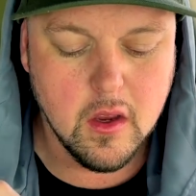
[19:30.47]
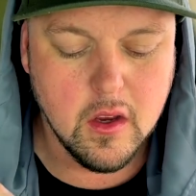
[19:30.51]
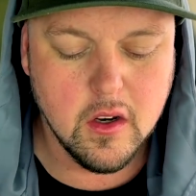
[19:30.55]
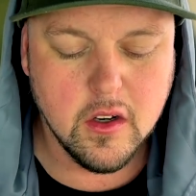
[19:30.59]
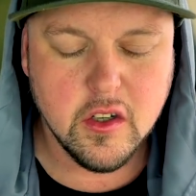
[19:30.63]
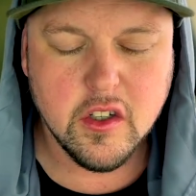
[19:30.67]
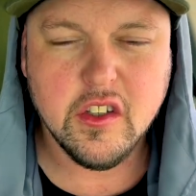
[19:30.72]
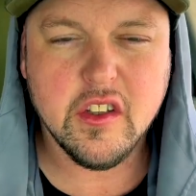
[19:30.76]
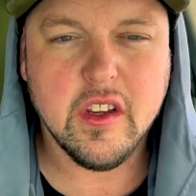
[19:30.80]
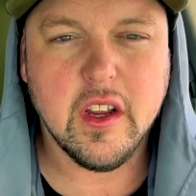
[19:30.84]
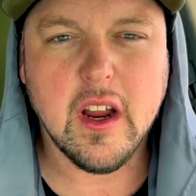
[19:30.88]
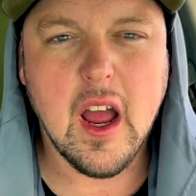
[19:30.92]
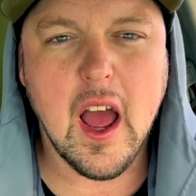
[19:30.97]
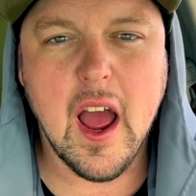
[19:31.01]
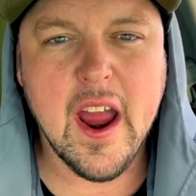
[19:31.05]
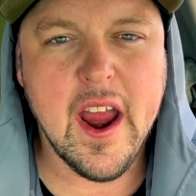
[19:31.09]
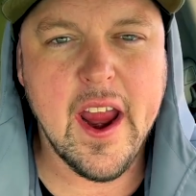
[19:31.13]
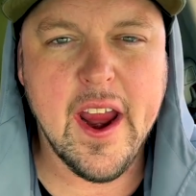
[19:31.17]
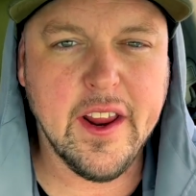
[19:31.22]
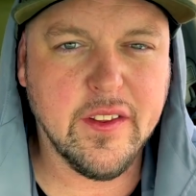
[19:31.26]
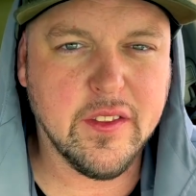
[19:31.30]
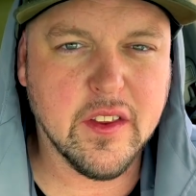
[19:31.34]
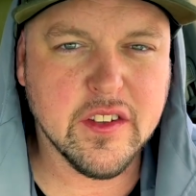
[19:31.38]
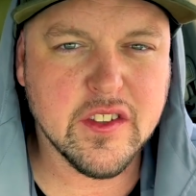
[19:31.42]
She's like, I
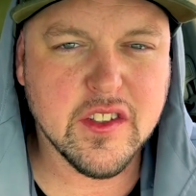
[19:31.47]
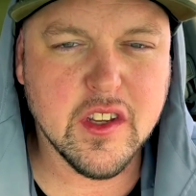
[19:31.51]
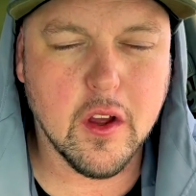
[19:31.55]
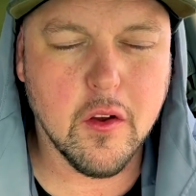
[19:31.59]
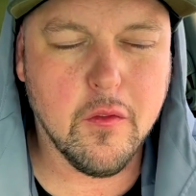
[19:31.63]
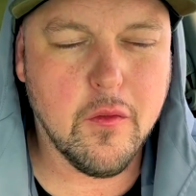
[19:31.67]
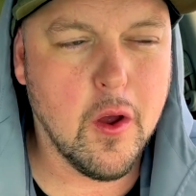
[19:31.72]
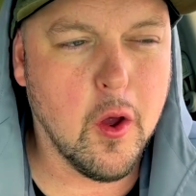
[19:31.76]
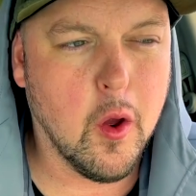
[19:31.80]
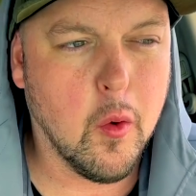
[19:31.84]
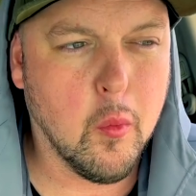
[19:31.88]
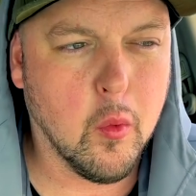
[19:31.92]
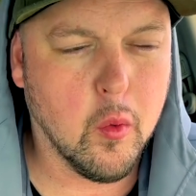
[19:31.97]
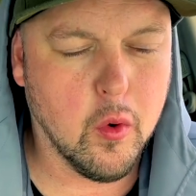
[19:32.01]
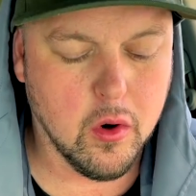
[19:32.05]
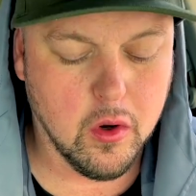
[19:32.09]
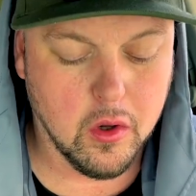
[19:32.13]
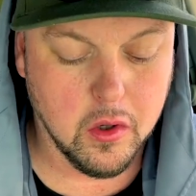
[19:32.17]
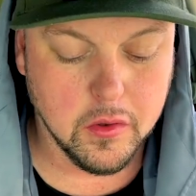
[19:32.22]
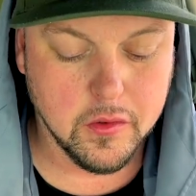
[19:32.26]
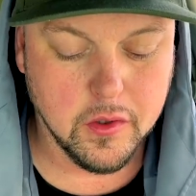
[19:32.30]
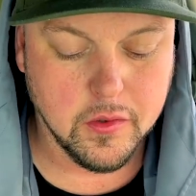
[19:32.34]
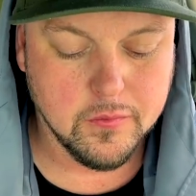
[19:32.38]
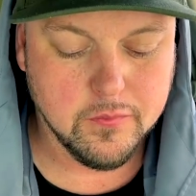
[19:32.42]
hate the self-help
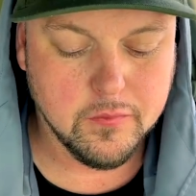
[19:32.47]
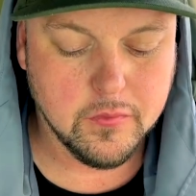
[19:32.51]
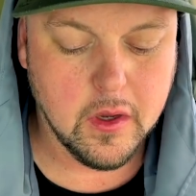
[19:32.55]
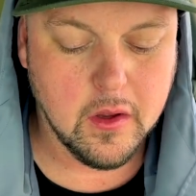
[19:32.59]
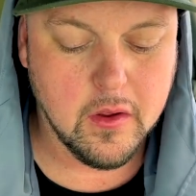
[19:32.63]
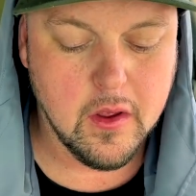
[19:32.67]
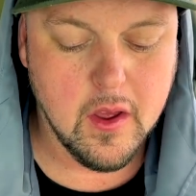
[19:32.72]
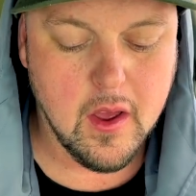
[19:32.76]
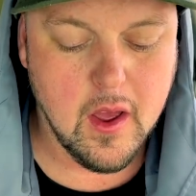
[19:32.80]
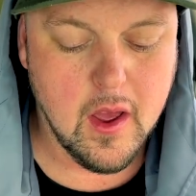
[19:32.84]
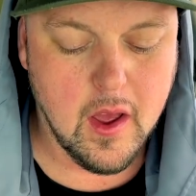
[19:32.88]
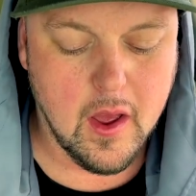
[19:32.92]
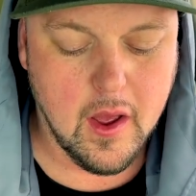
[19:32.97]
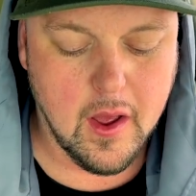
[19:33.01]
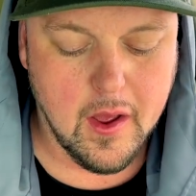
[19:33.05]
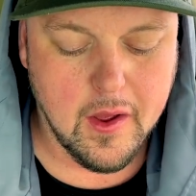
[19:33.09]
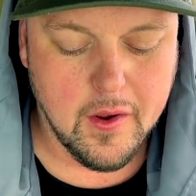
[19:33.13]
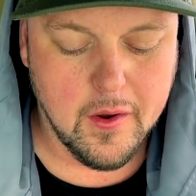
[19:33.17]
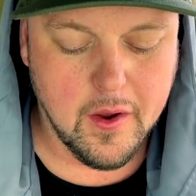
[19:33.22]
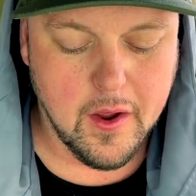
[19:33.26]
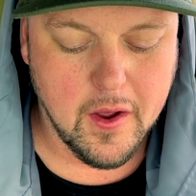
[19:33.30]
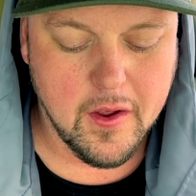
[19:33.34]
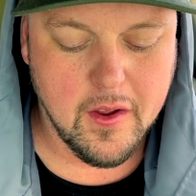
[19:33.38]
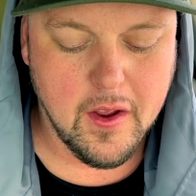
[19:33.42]
world.
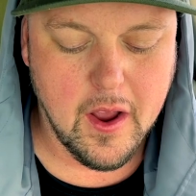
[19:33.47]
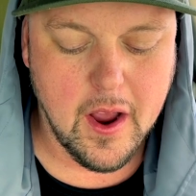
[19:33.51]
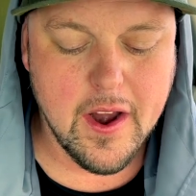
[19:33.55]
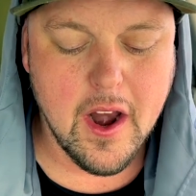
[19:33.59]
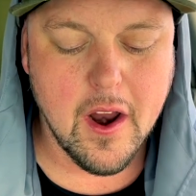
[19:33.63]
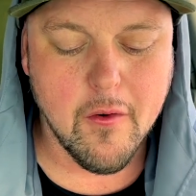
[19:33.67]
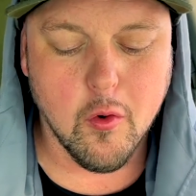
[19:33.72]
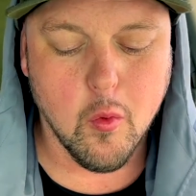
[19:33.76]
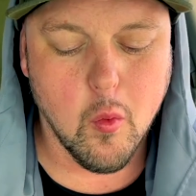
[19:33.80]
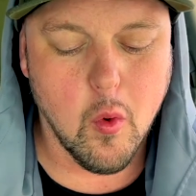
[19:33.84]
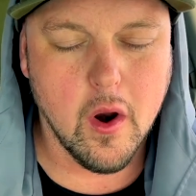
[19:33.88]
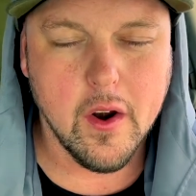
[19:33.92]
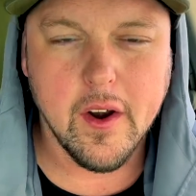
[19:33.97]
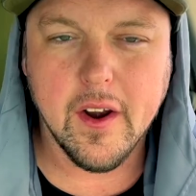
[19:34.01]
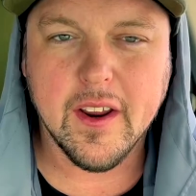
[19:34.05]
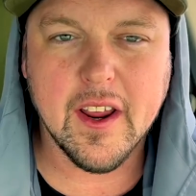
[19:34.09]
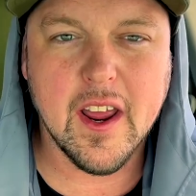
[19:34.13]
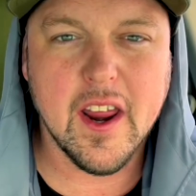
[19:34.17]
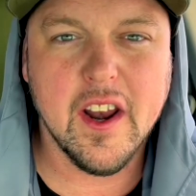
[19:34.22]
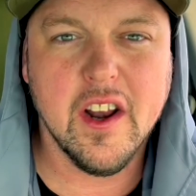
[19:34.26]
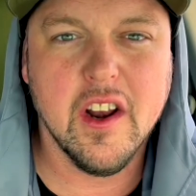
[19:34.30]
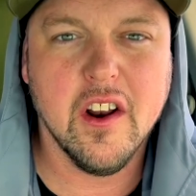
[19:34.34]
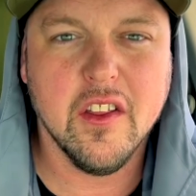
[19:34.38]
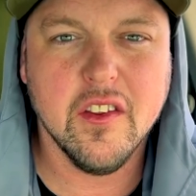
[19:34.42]
I never wanted to
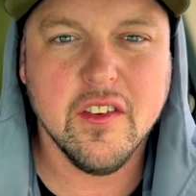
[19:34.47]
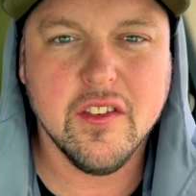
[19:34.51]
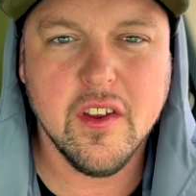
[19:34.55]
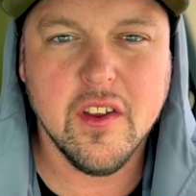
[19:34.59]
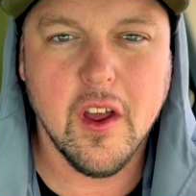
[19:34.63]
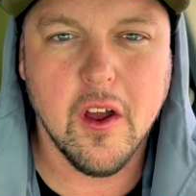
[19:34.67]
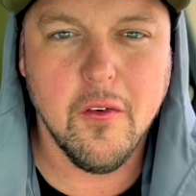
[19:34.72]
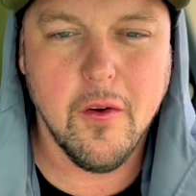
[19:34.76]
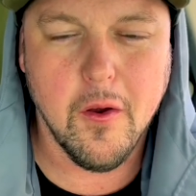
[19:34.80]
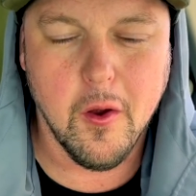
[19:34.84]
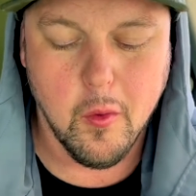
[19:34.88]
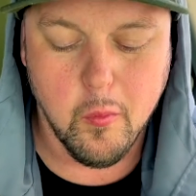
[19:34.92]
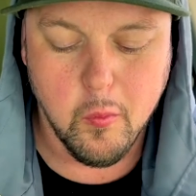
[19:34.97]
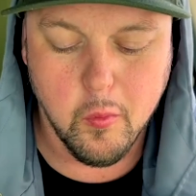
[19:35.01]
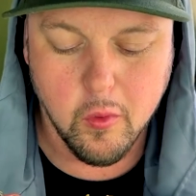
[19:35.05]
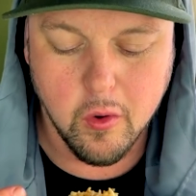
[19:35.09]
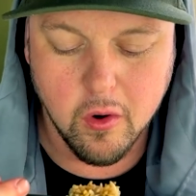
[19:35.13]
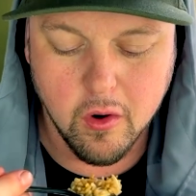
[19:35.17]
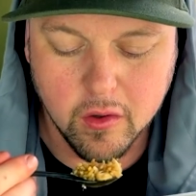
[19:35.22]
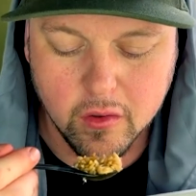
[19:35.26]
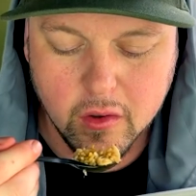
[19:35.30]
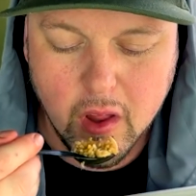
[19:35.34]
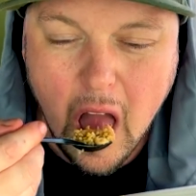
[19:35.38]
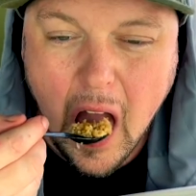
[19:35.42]
get into the self-help
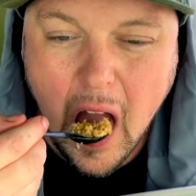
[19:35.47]
world.